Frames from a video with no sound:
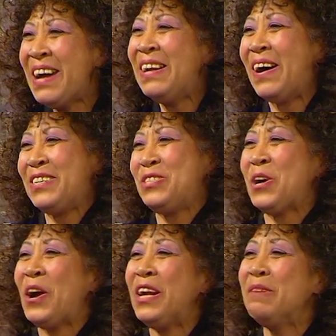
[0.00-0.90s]
Lord
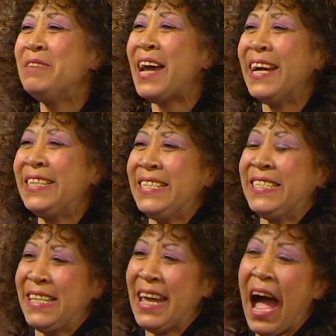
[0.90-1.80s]
Shirley, nice to
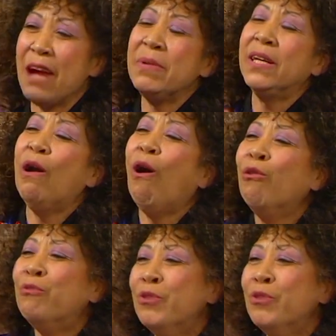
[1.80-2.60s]
say I'm in love.